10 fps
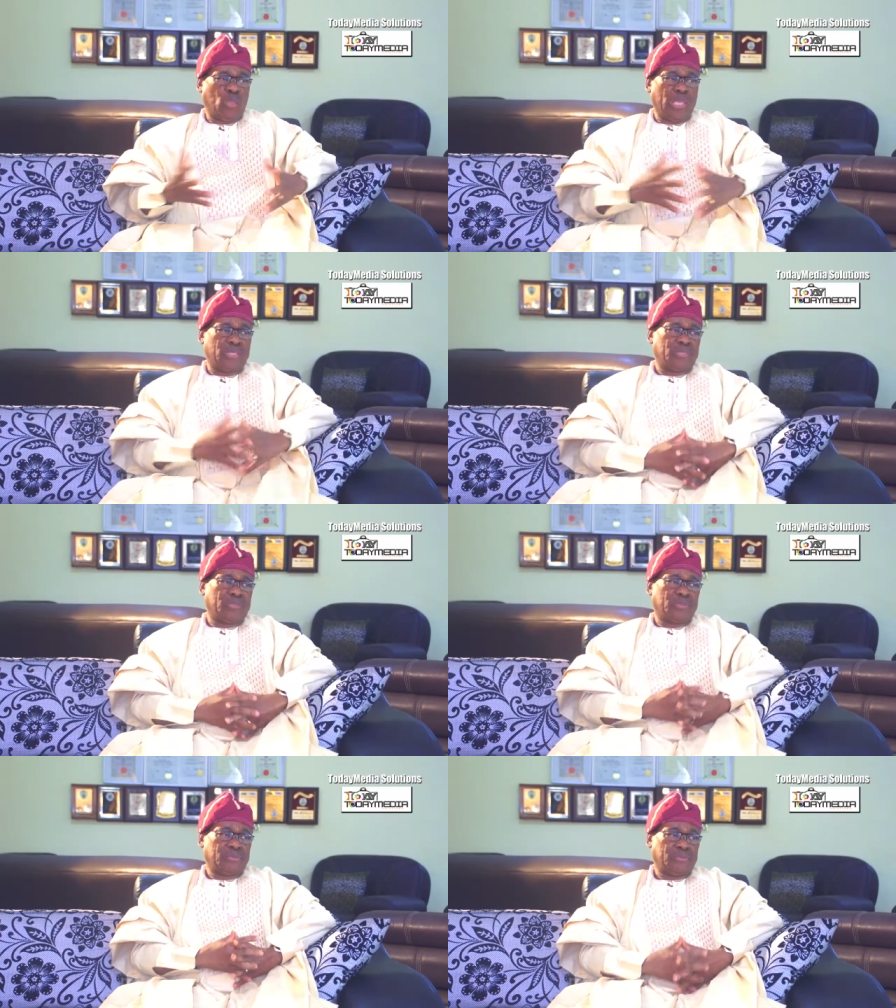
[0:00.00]

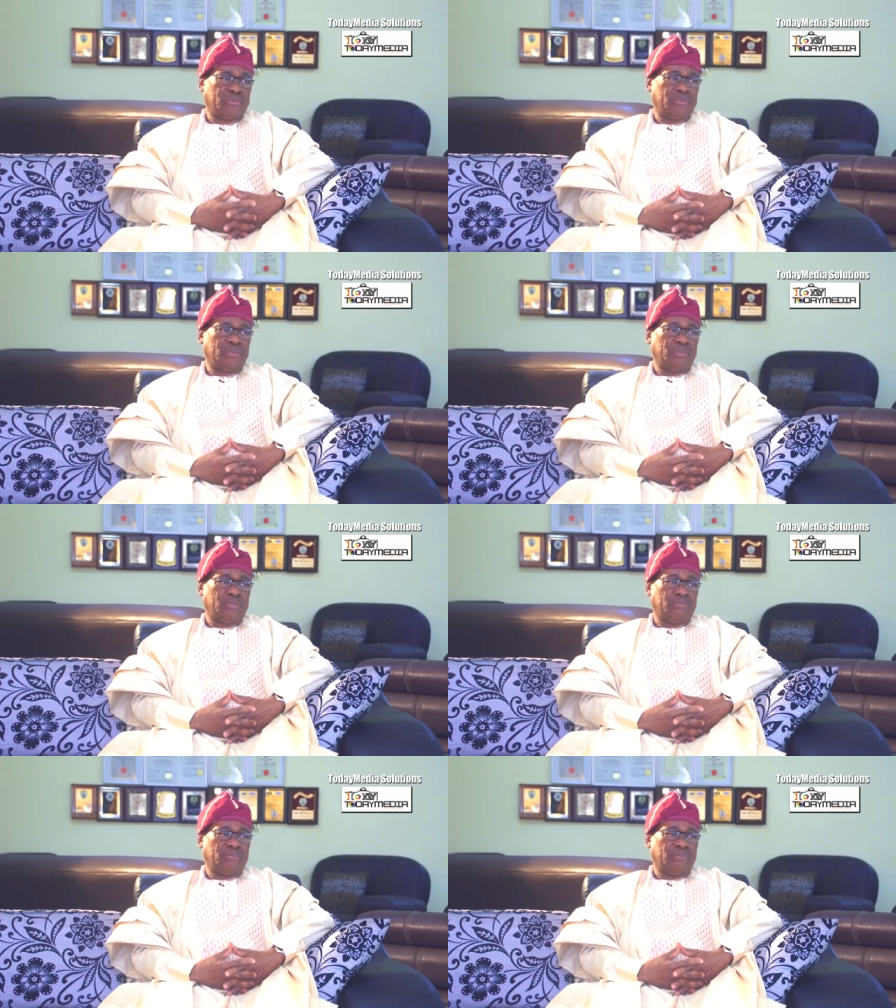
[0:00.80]
yes,
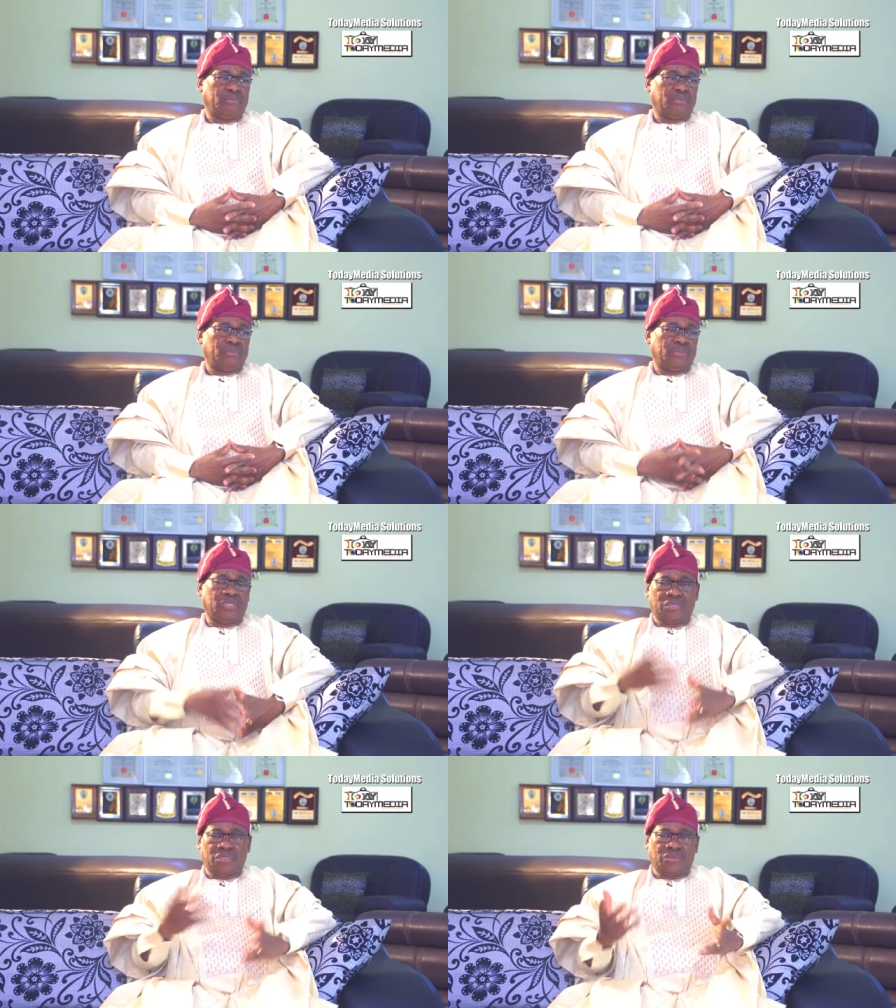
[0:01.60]

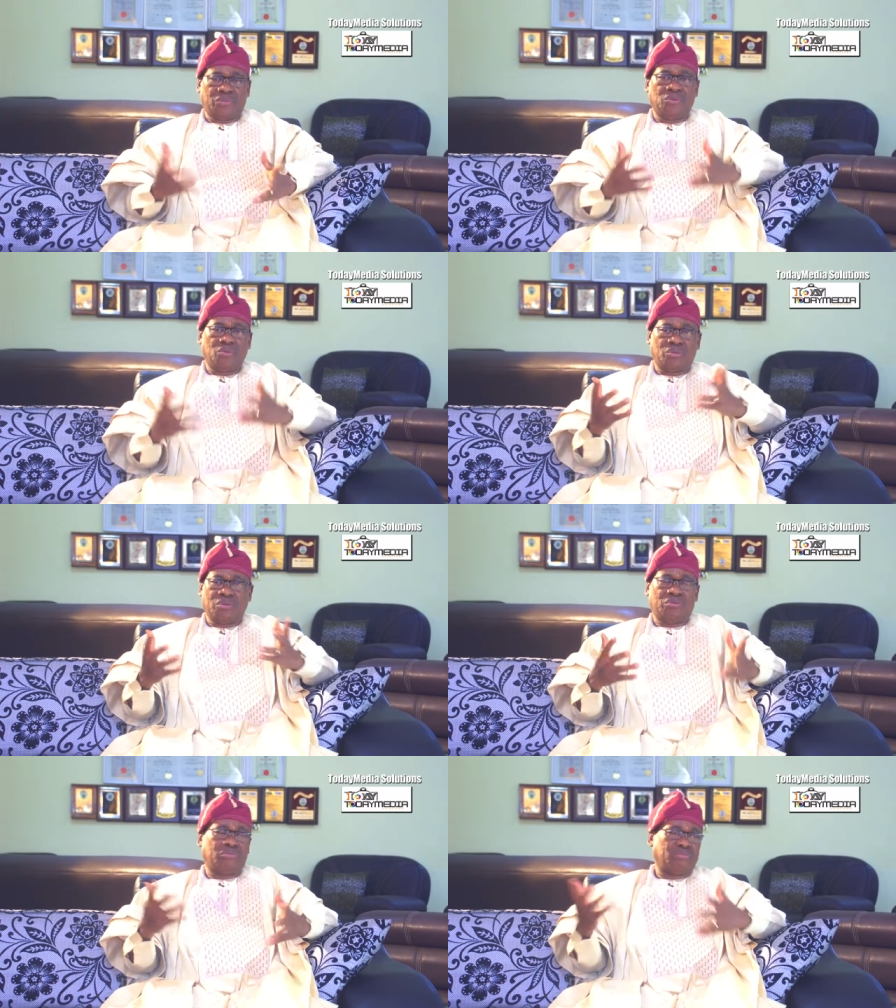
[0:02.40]
this is, you look,
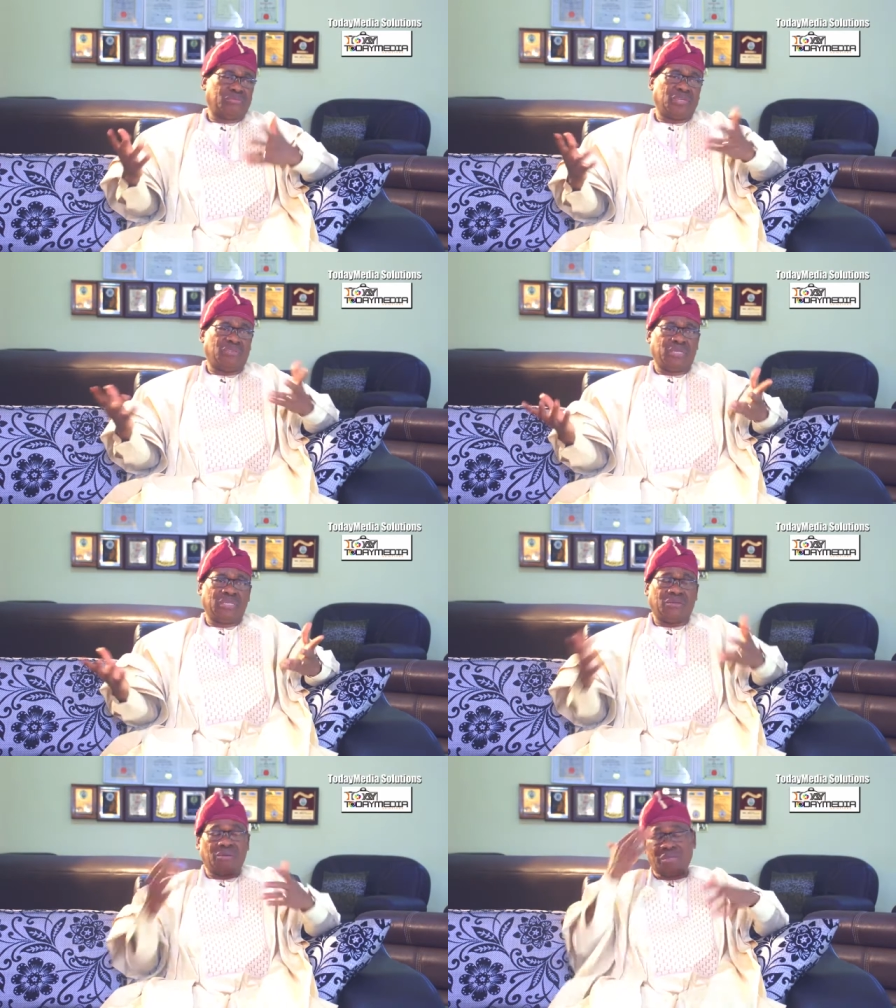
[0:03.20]
whatever
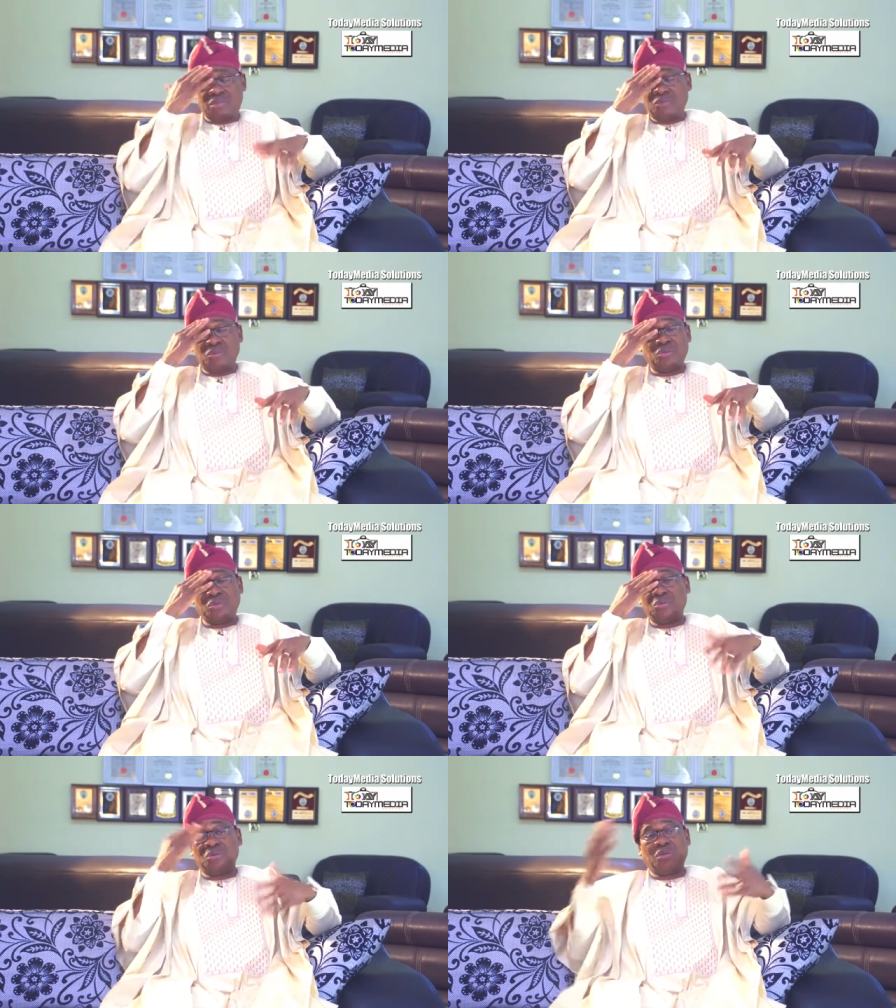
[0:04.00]
they call it, you look
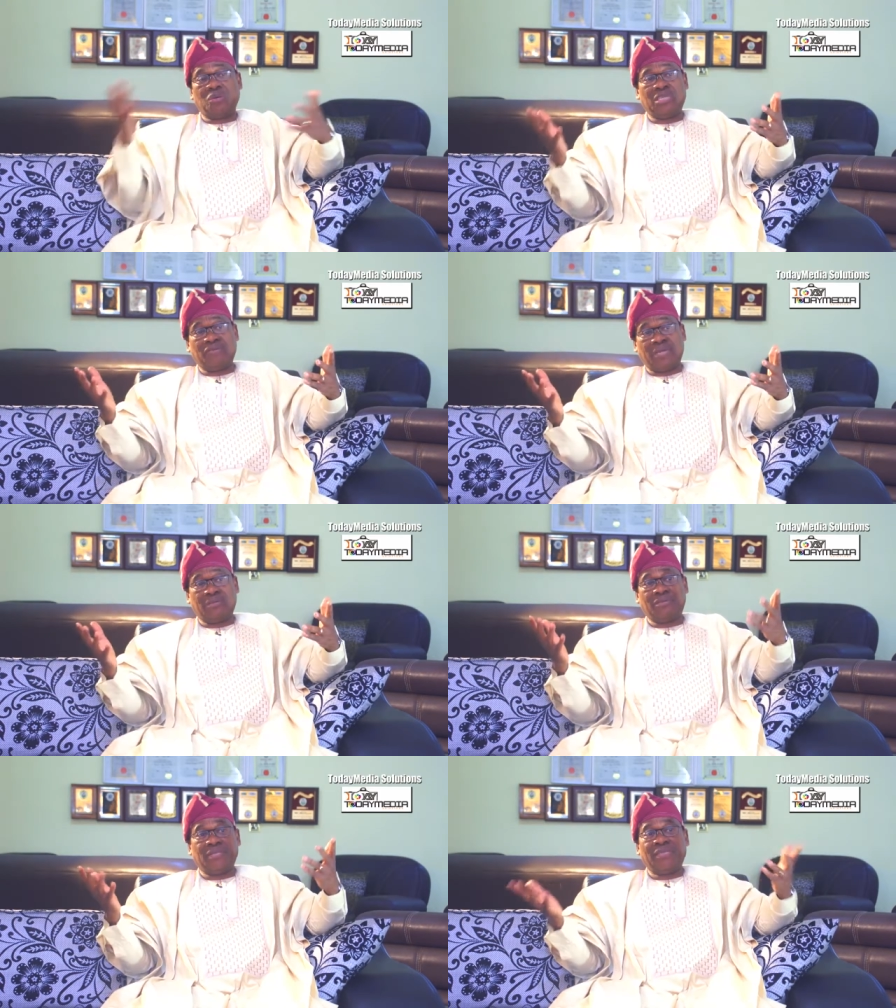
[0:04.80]
good or whatever,
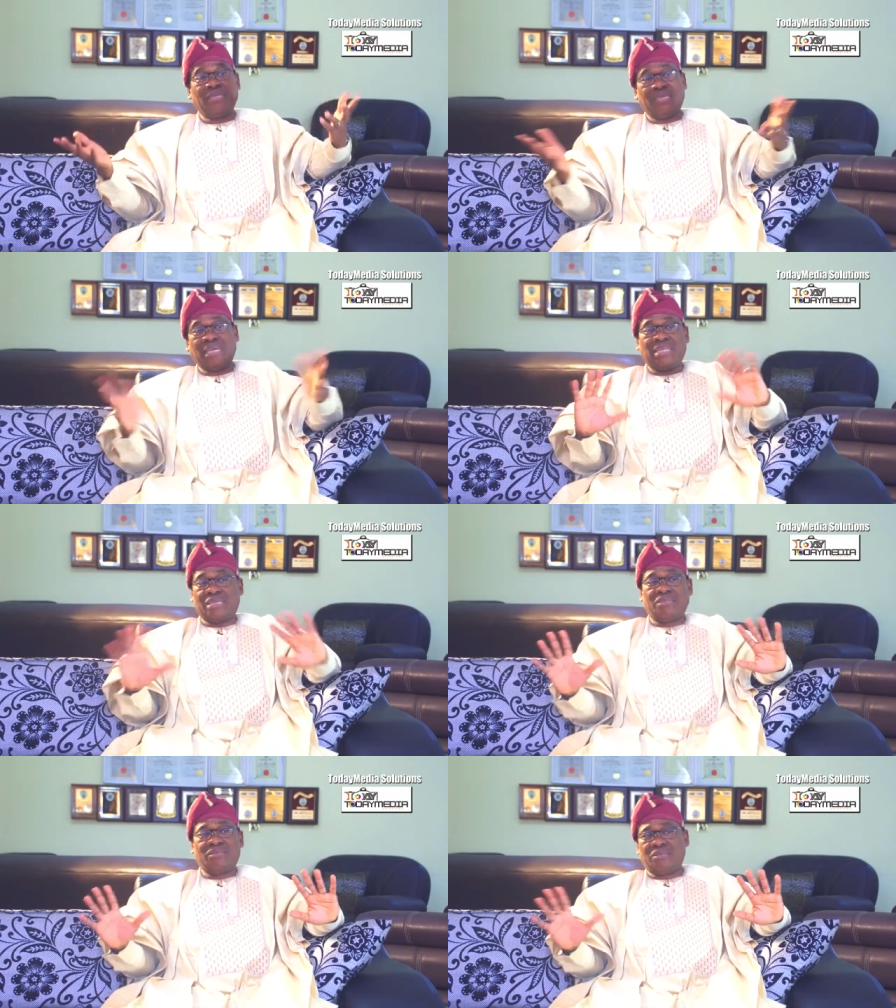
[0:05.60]
uh,
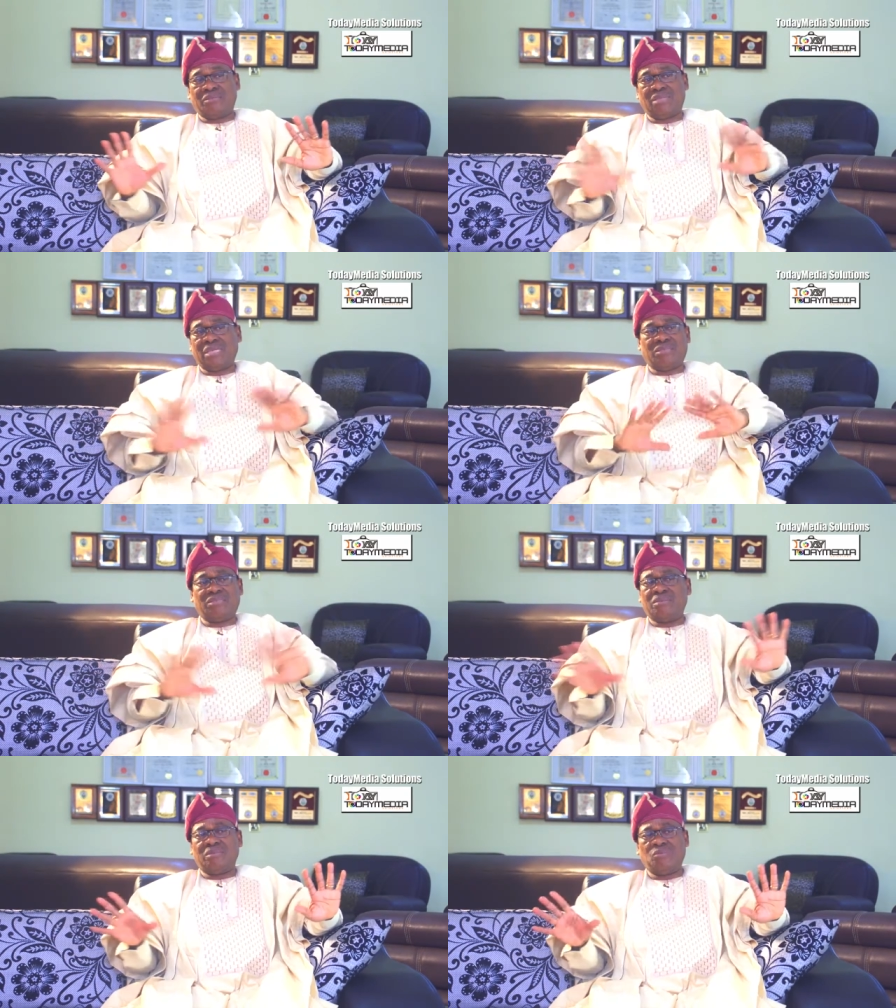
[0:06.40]
that, is, that
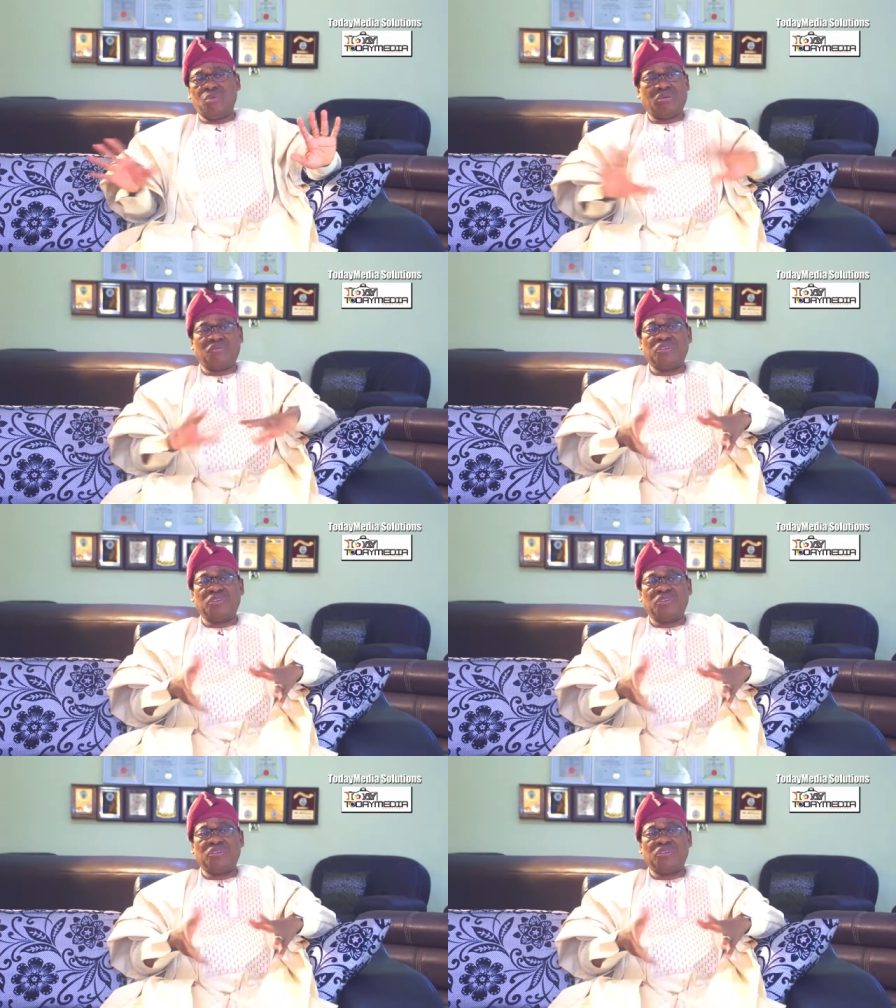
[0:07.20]
is the work of